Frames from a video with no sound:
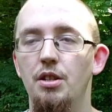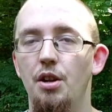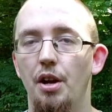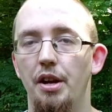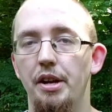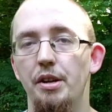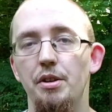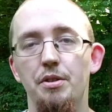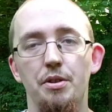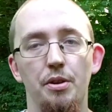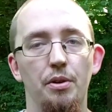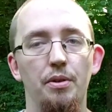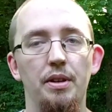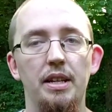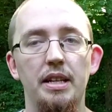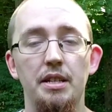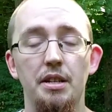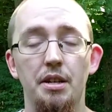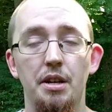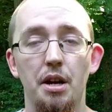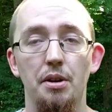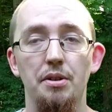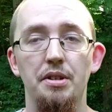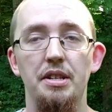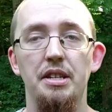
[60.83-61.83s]
So you do need
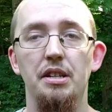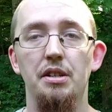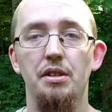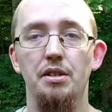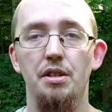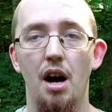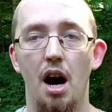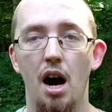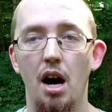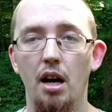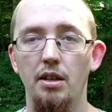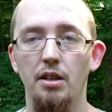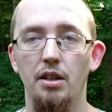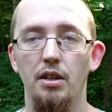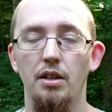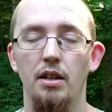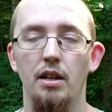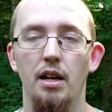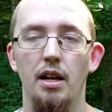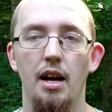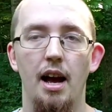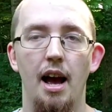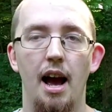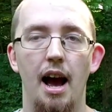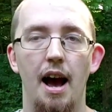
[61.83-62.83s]
to go to your
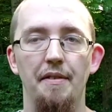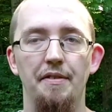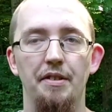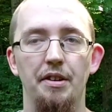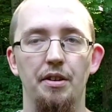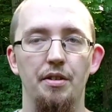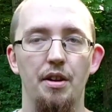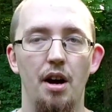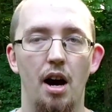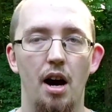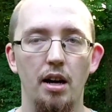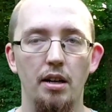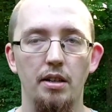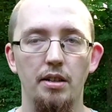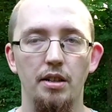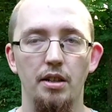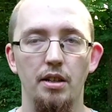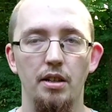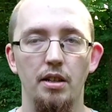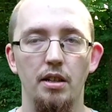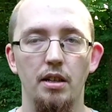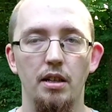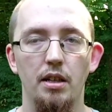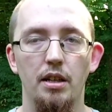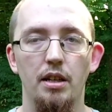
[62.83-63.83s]
doctor, have your
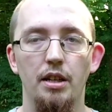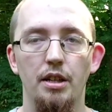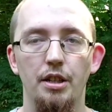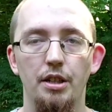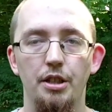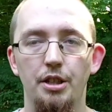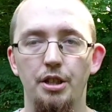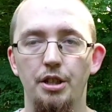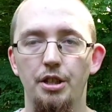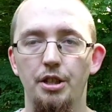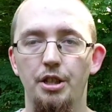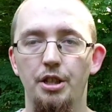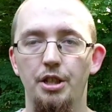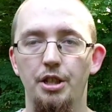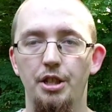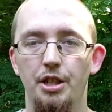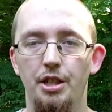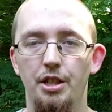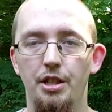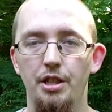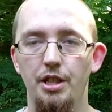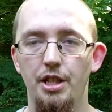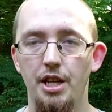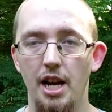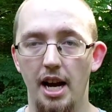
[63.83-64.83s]
doctor
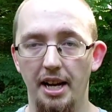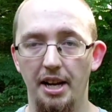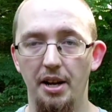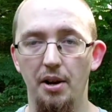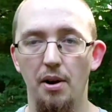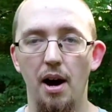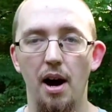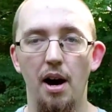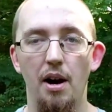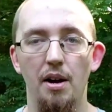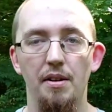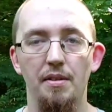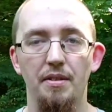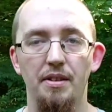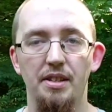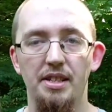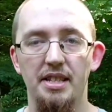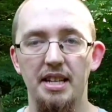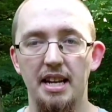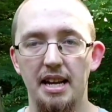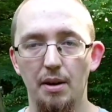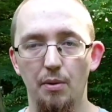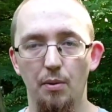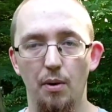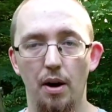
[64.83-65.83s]
check you out and
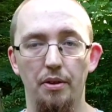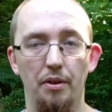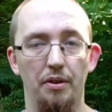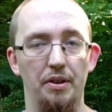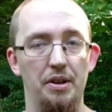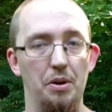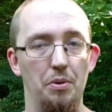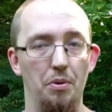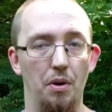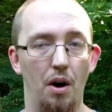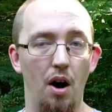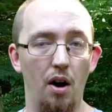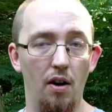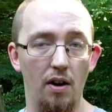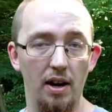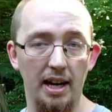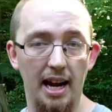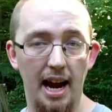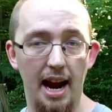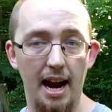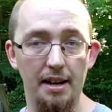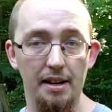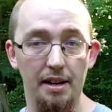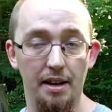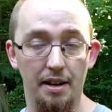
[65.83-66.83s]
see whether you are a
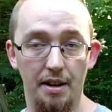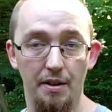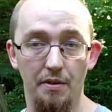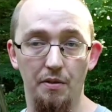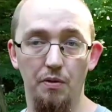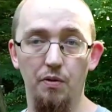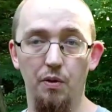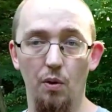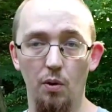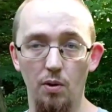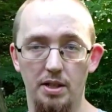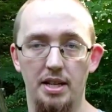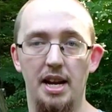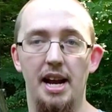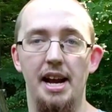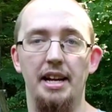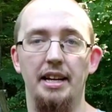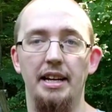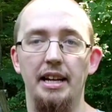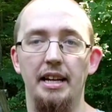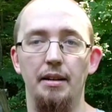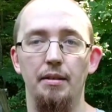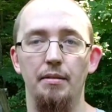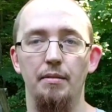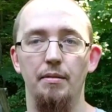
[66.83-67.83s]
candidate for
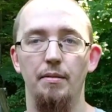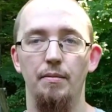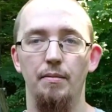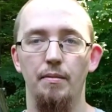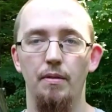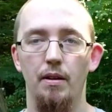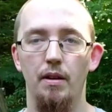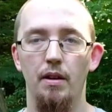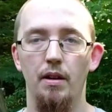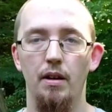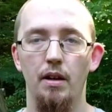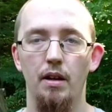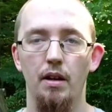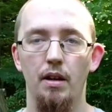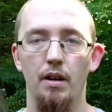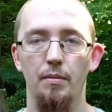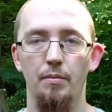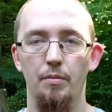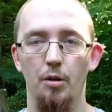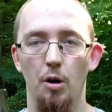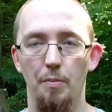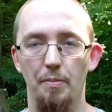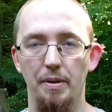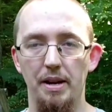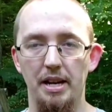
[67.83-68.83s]
taking
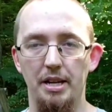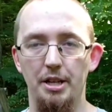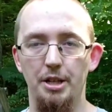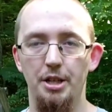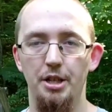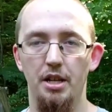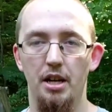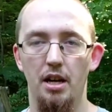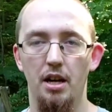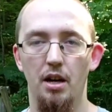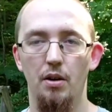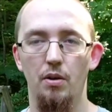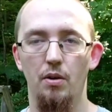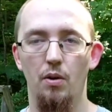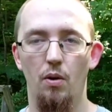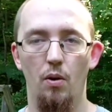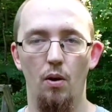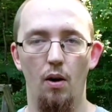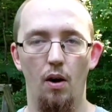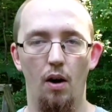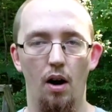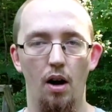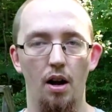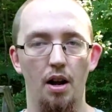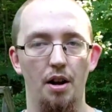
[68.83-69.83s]
Propecia
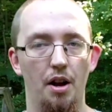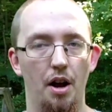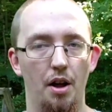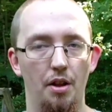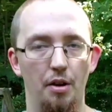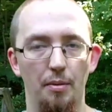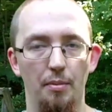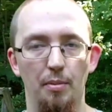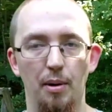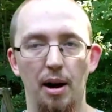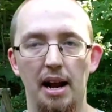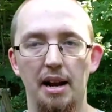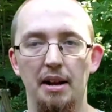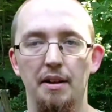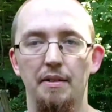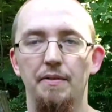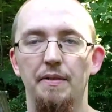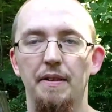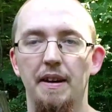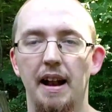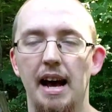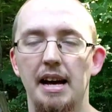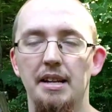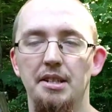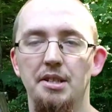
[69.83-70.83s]
or another brand
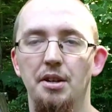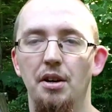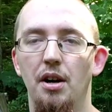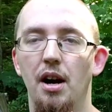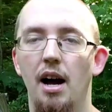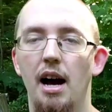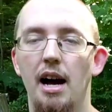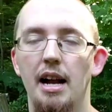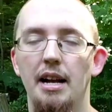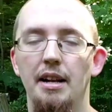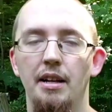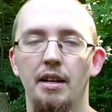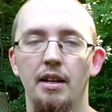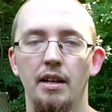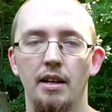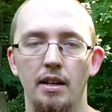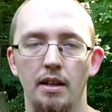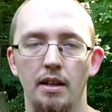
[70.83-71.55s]
of Finasteride.